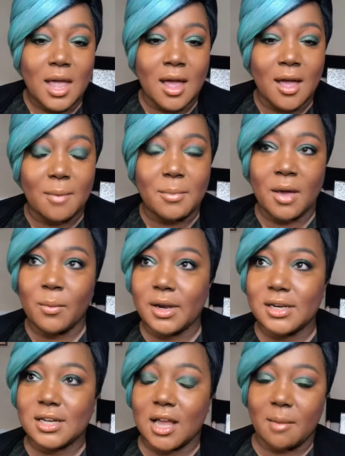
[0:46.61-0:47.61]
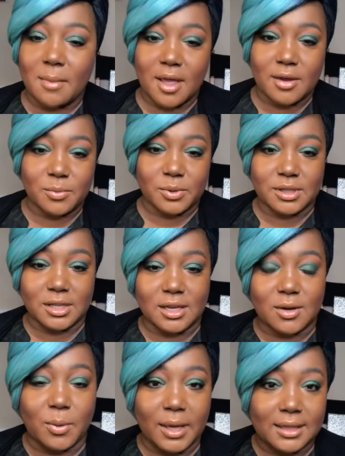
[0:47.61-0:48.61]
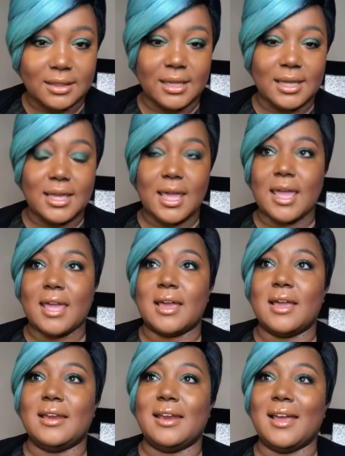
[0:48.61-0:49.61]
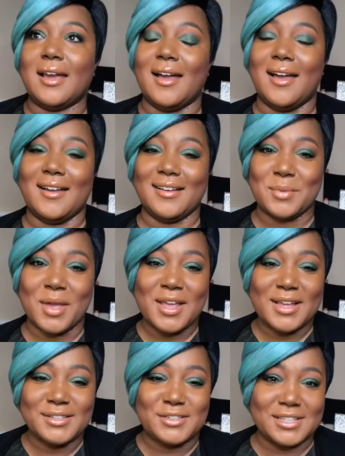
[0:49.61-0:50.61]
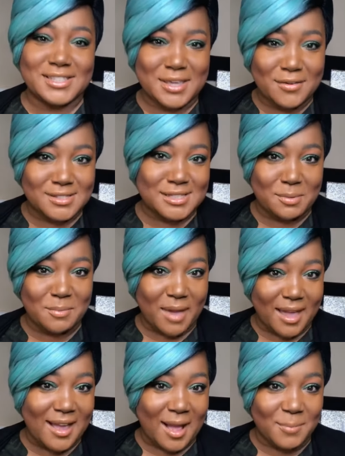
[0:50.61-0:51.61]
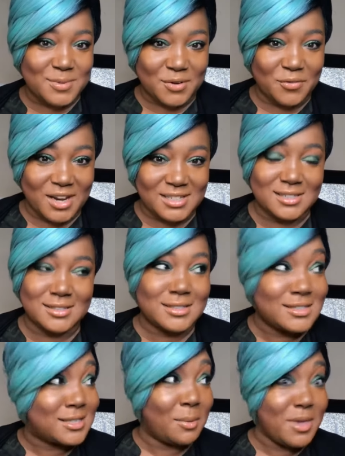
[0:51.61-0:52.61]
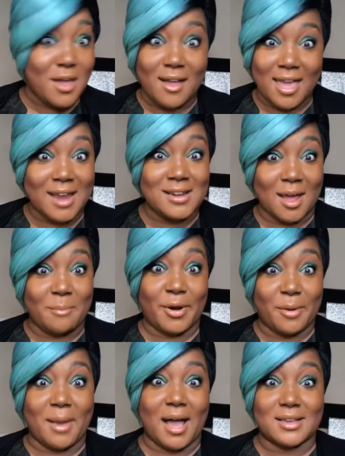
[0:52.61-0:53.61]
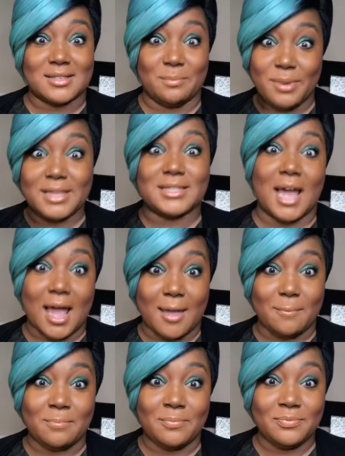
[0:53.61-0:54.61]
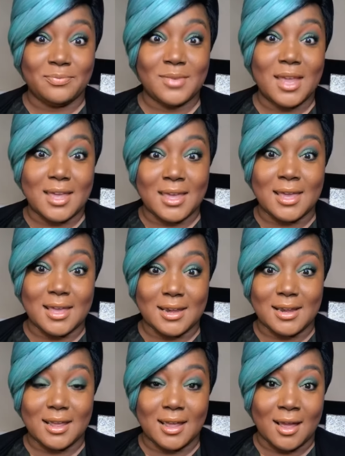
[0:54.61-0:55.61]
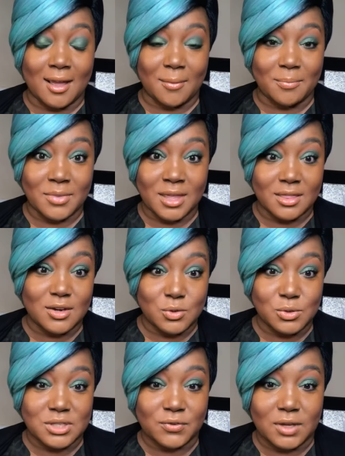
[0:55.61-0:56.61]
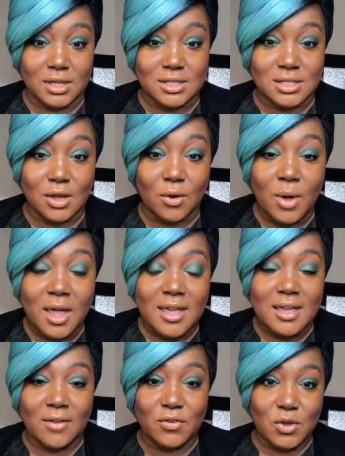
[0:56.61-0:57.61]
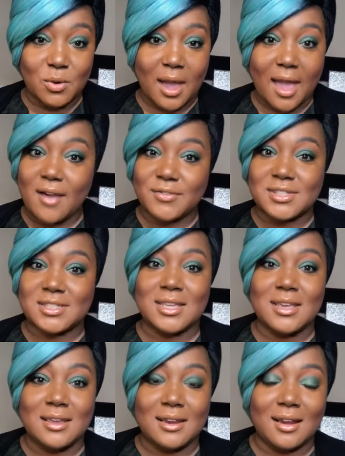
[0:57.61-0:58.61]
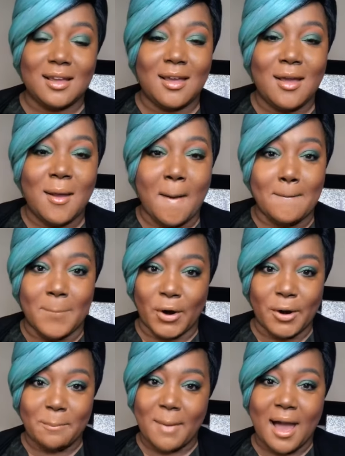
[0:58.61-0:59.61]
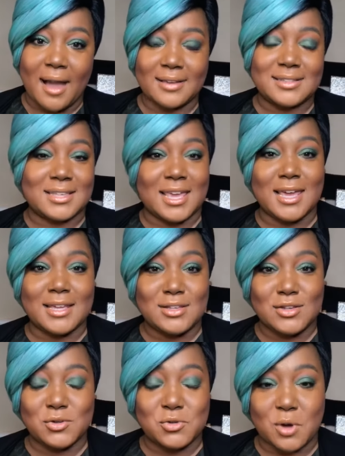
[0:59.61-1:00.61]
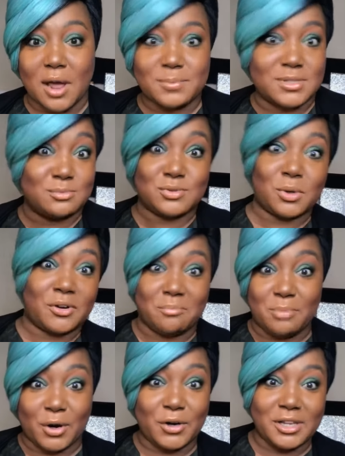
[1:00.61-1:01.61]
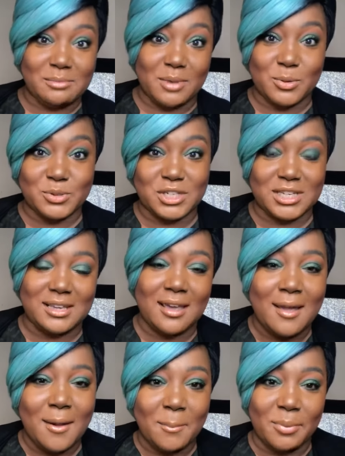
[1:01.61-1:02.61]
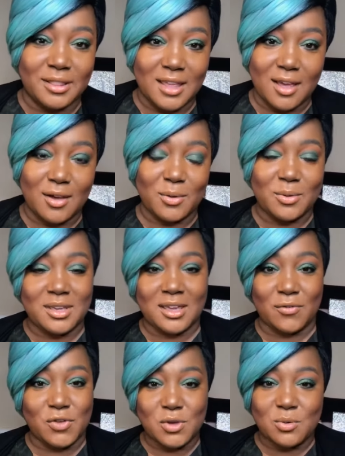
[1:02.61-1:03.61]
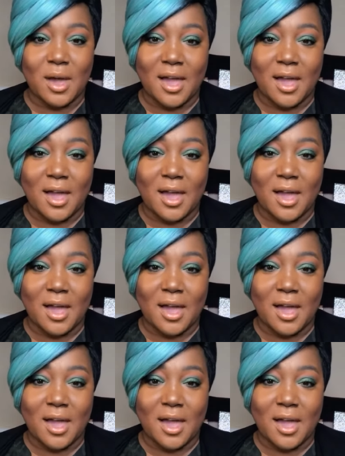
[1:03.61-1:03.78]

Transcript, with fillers: um, I wanted to come on really quickly and uh, just give some of my observations because some of y'all hating on Bird Box big time in um, in the news feed. So if you have seen Bird Box, can you drop some sort of bird emoji below? If you